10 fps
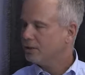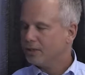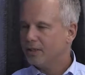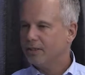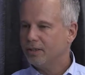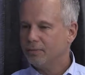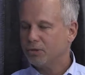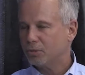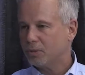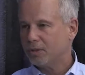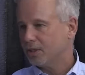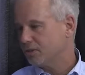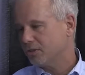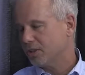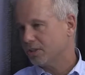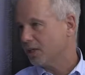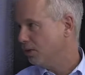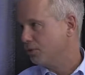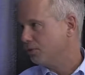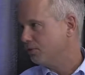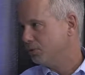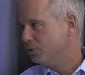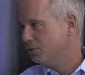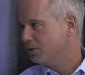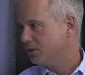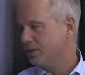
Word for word: Yeah. And um, this one, as you said, is on local foods.